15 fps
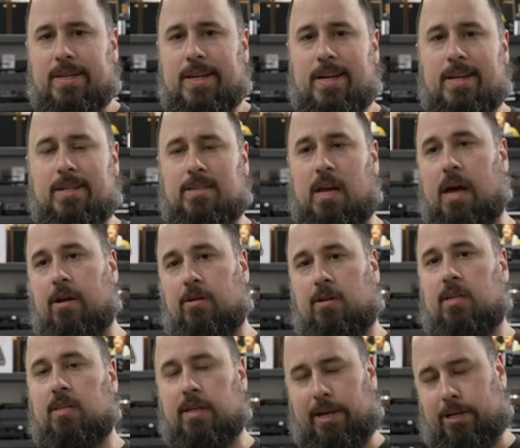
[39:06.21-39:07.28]
an entire
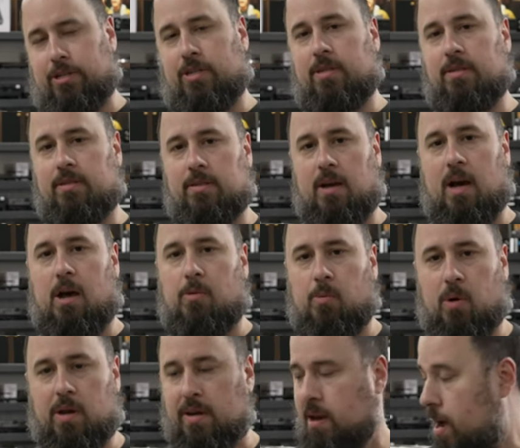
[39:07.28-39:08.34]
collection on
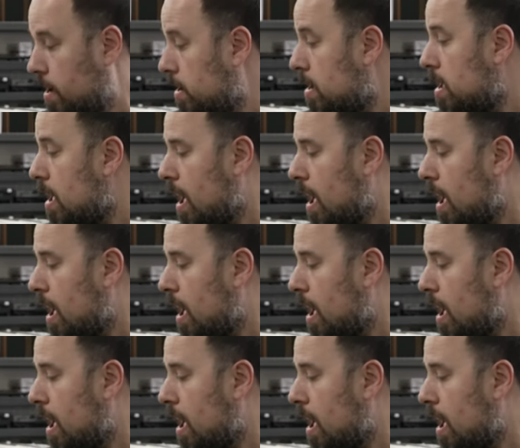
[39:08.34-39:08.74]
whatnot.